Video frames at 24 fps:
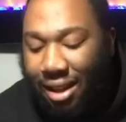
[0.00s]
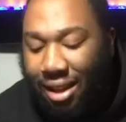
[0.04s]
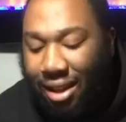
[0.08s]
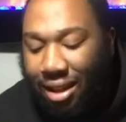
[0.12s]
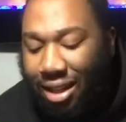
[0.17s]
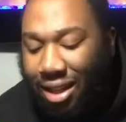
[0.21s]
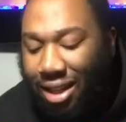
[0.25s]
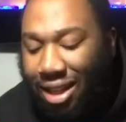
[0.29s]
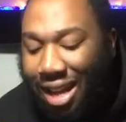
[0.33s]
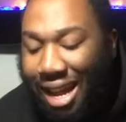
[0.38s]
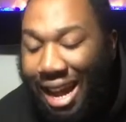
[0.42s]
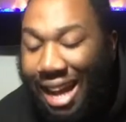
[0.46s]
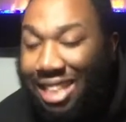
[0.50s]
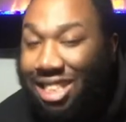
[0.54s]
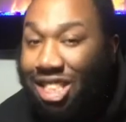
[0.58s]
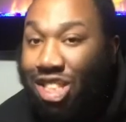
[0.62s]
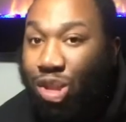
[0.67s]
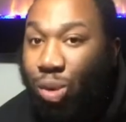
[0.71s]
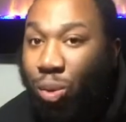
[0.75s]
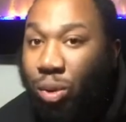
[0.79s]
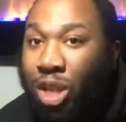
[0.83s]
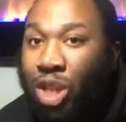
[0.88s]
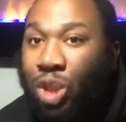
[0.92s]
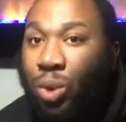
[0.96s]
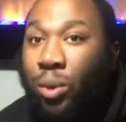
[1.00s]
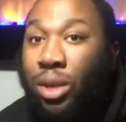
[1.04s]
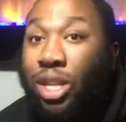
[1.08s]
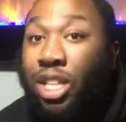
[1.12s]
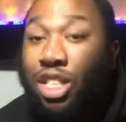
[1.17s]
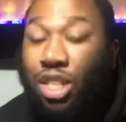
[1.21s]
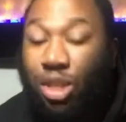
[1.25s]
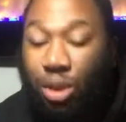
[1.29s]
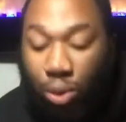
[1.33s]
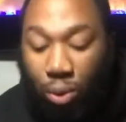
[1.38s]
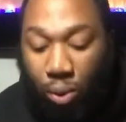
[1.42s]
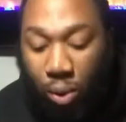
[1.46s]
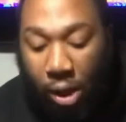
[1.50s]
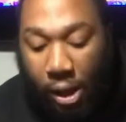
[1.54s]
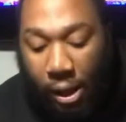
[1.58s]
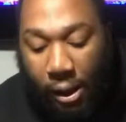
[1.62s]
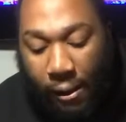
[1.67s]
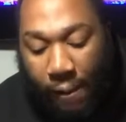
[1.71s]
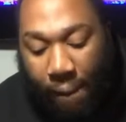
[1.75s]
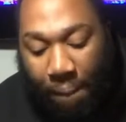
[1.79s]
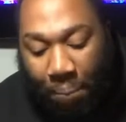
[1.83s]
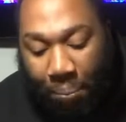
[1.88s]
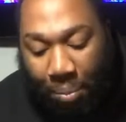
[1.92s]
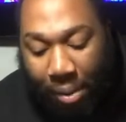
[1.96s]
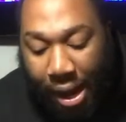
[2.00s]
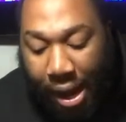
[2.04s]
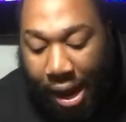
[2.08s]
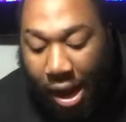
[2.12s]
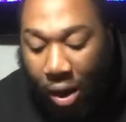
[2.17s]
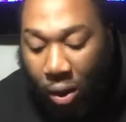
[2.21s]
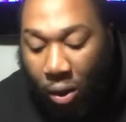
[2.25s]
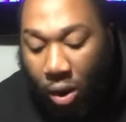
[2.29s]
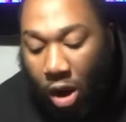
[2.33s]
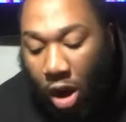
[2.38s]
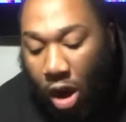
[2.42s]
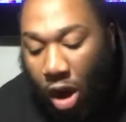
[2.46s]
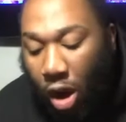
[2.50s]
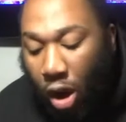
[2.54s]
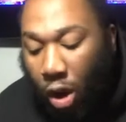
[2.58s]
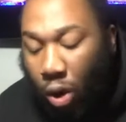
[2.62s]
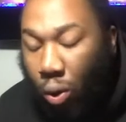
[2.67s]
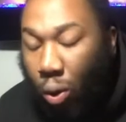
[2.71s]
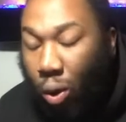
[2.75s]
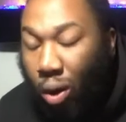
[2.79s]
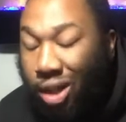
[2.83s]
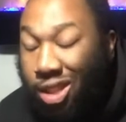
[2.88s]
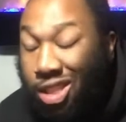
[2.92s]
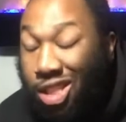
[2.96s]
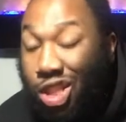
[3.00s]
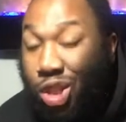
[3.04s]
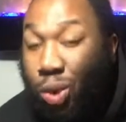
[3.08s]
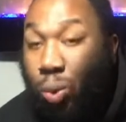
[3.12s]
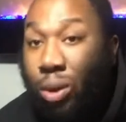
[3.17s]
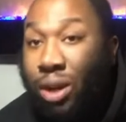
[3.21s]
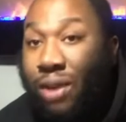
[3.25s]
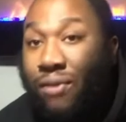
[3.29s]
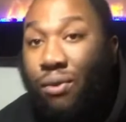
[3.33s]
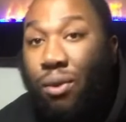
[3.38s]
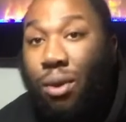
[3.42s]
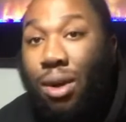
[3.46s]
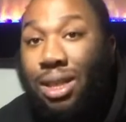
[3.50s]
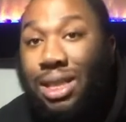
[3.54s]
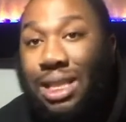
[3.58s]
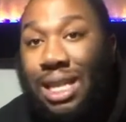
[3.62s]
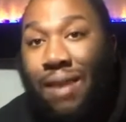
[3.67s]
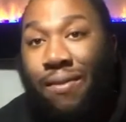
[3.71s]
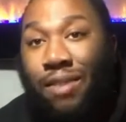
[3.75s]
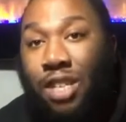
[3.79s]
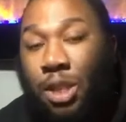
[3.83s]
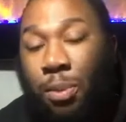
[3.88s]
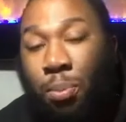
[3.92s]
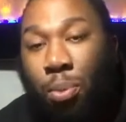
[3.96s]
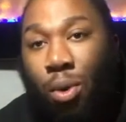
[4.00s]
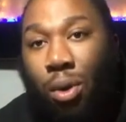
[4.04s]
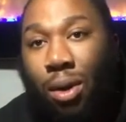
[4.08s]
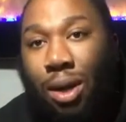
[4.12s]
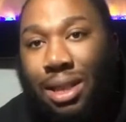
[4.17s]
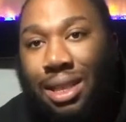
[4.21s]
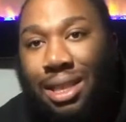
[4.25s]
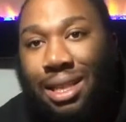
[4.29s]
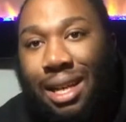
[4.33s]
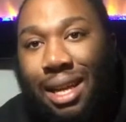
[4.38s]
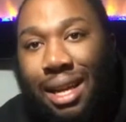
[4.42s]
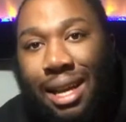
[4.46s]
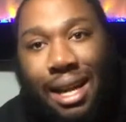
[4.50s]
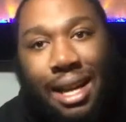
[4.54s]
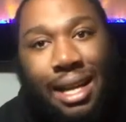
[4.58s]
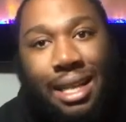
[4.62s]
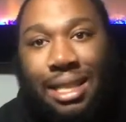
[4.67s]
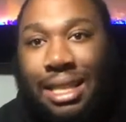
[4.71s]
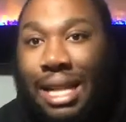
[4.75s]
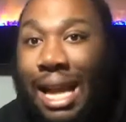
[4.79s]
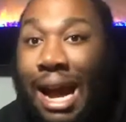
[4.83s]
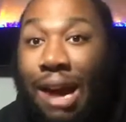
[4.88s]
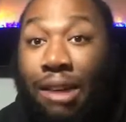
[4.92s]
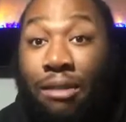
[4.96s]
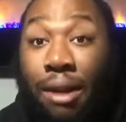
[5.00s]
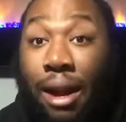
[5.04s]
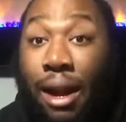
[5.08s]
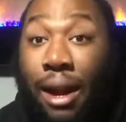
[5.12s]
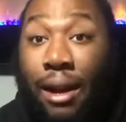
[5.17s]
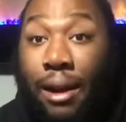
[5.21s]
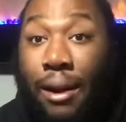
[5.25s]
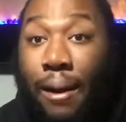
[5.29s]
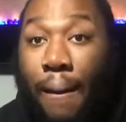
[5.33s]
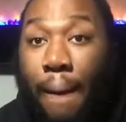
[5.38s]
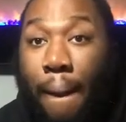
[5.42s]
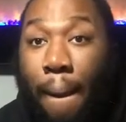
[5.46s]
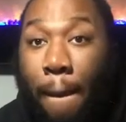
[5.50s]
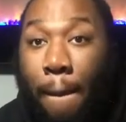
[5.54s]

class of 2022. Now, according to 24/7 Sports, he's not ranked.